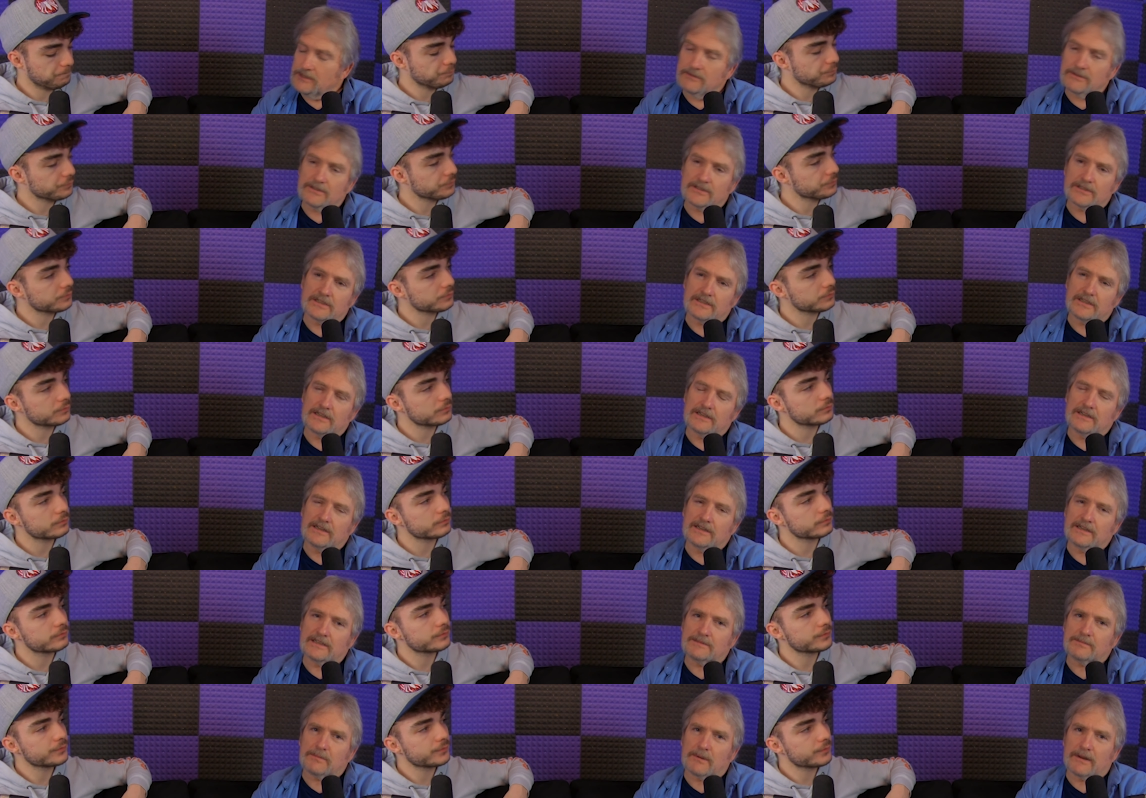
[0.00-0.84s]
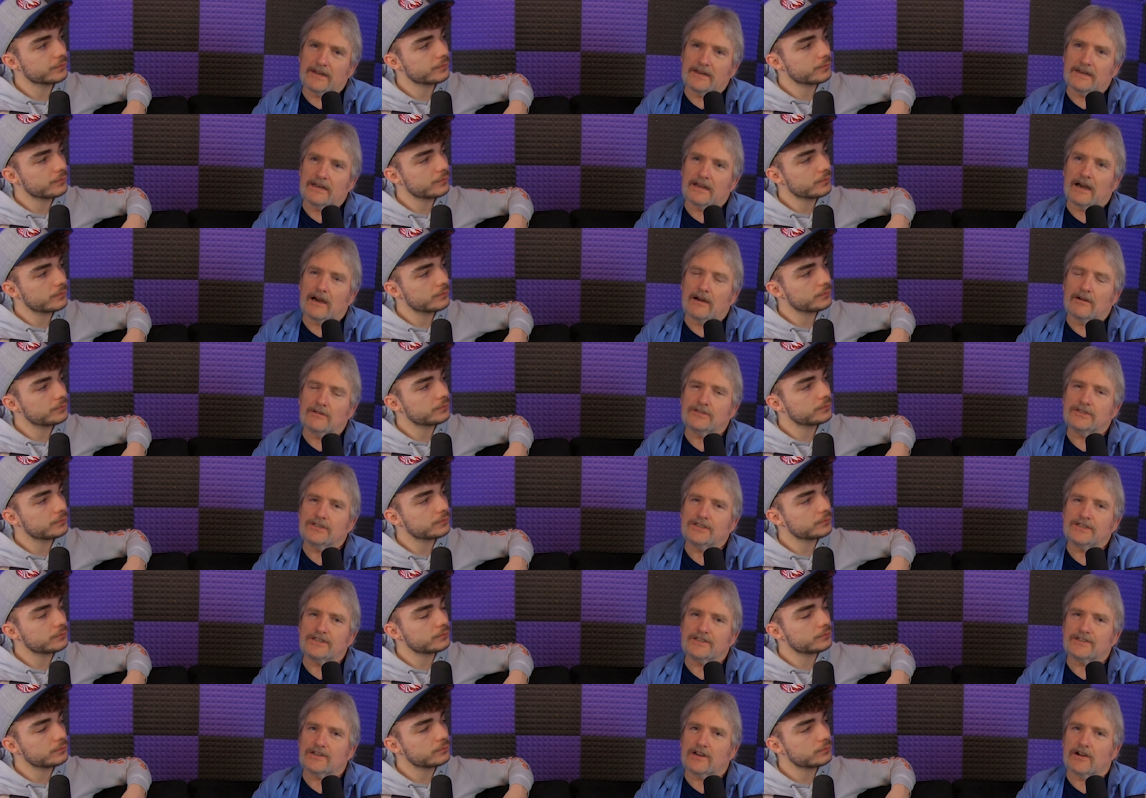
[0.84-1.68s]
Speaker 1: was explaining how
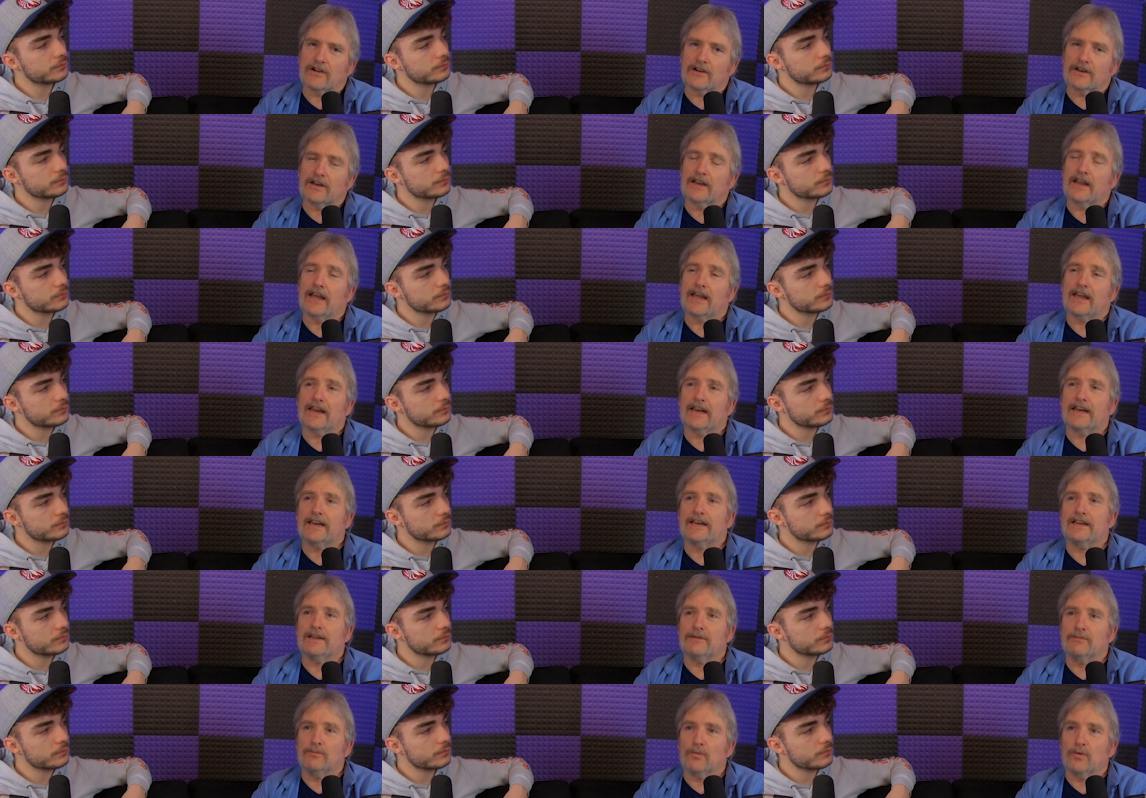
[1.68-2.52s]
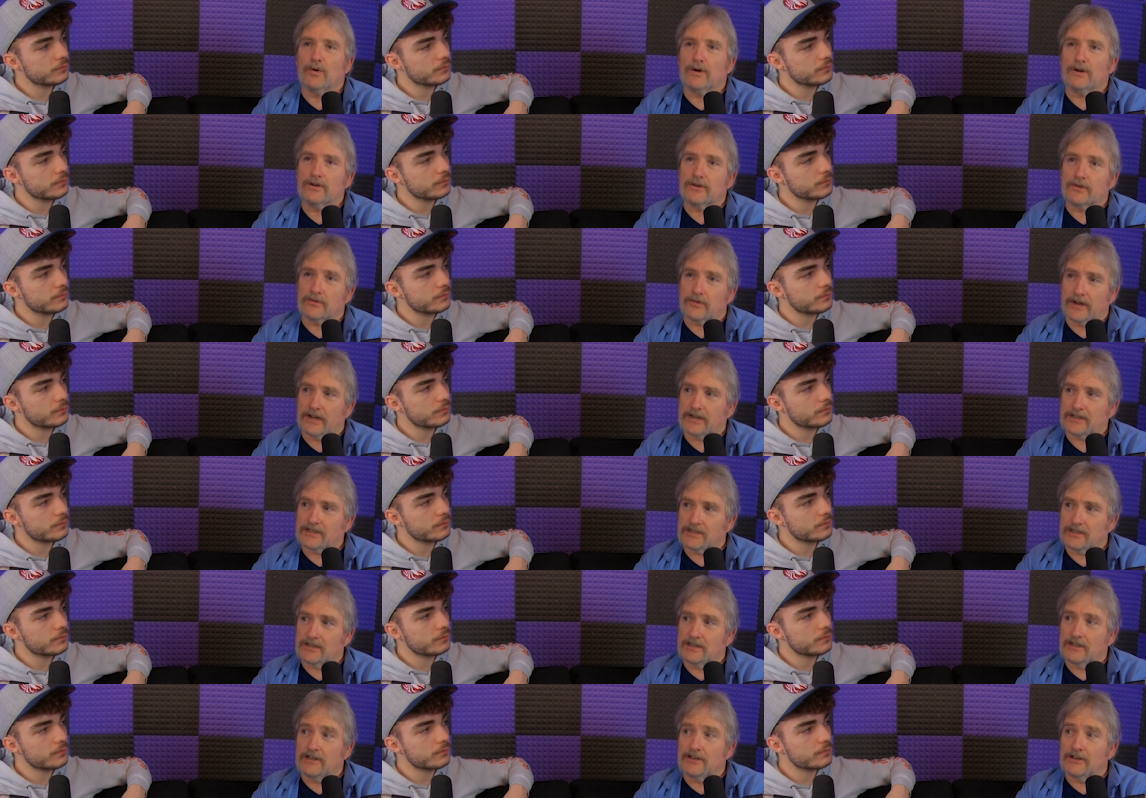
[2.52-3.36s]
she started heading in one
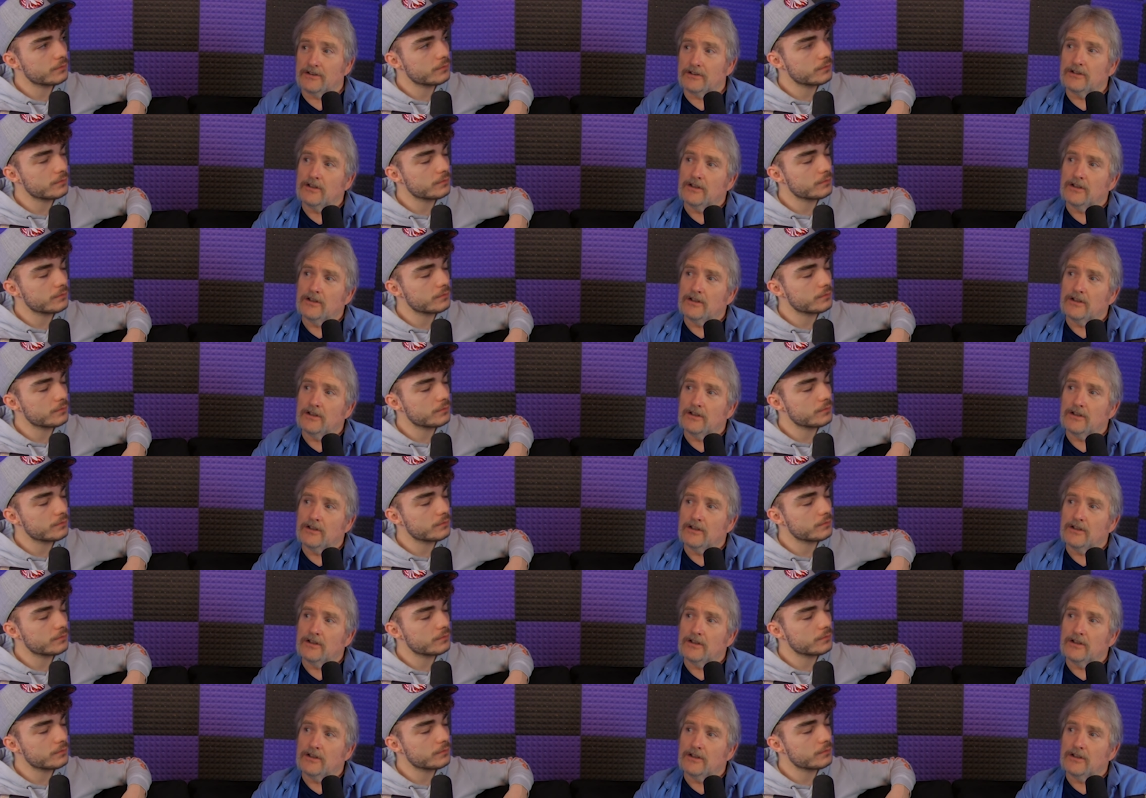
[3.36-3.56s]
direction and